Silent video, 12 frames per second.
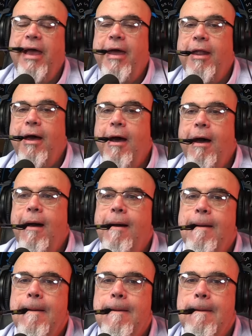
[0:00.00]
at uh,
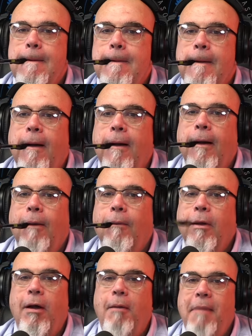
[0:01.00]

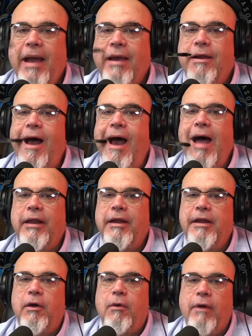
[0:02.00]
we're on Mackinac Island
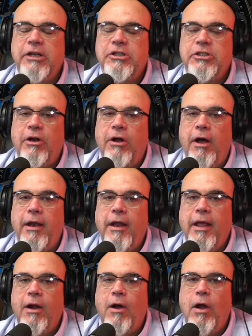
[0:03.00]
at a restaurant,
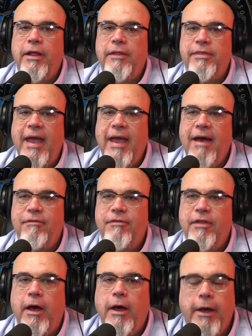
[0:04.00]
and on it they have
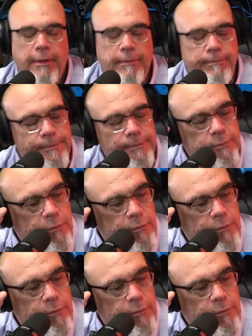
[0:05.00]
the um,